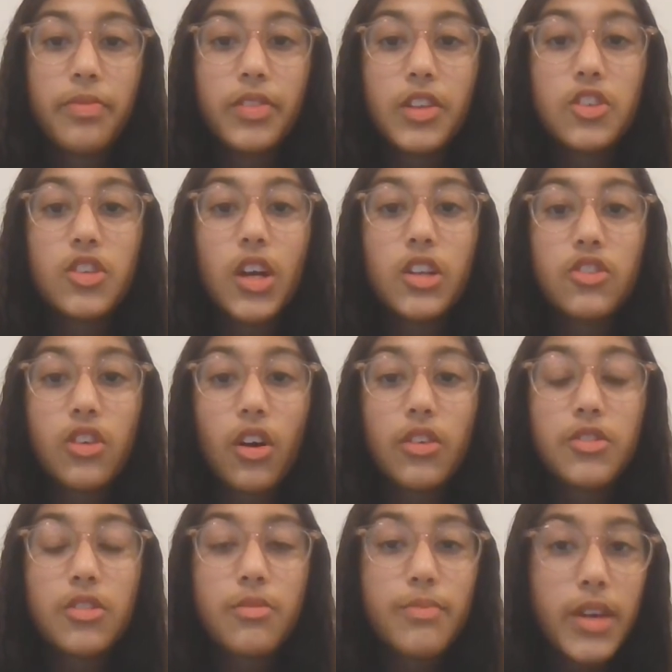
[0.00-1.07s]
The judge
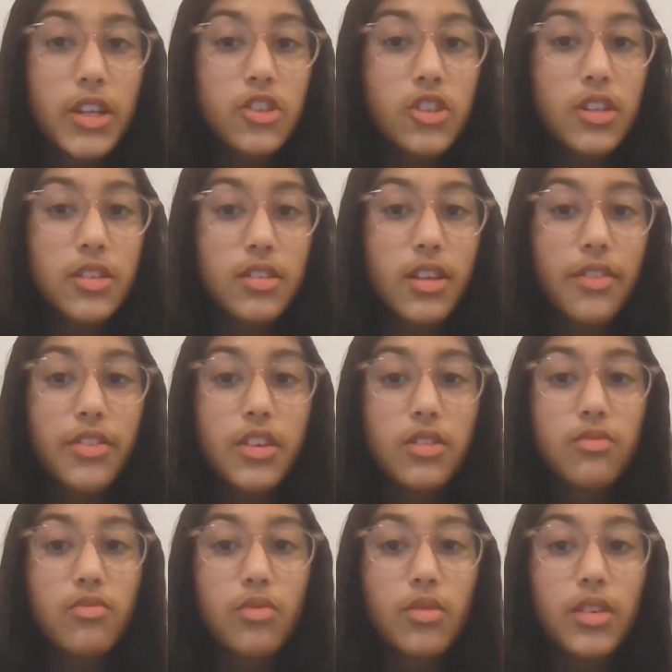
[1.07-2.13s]
also mentions that
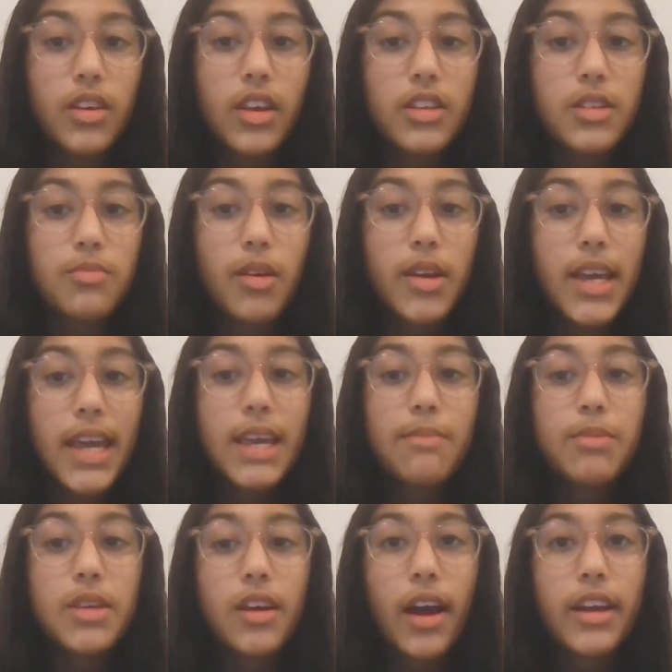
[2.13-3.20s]
this ruling is about
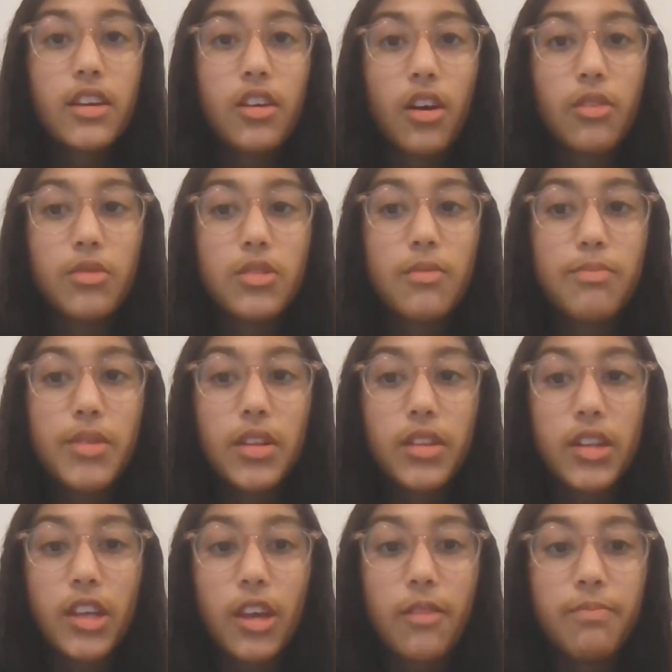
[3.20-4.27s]
API code's
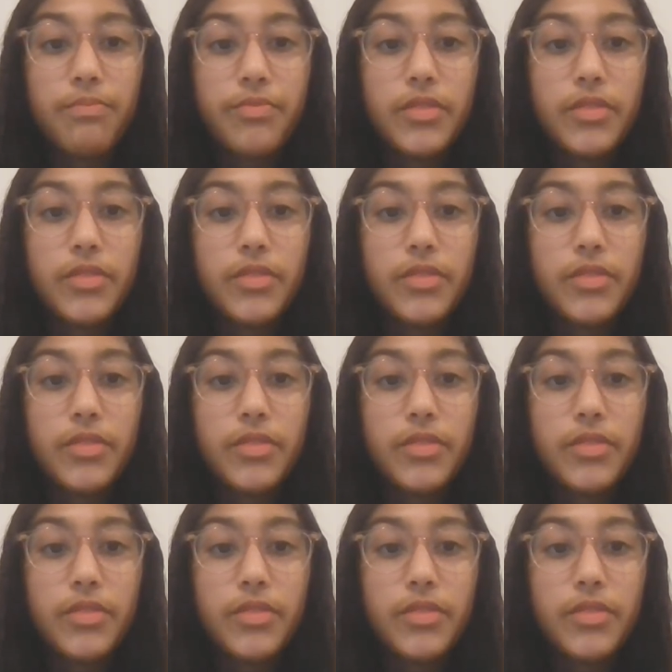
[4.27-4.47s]
ability